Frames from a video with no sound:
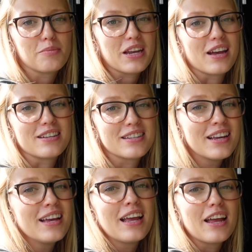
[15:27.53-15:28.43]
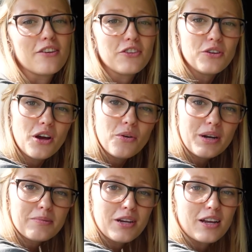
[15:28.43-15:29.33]
because if you know
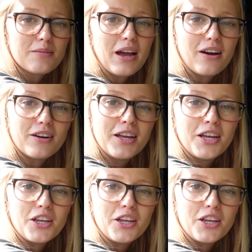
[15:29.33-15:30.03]
what I'm talking about,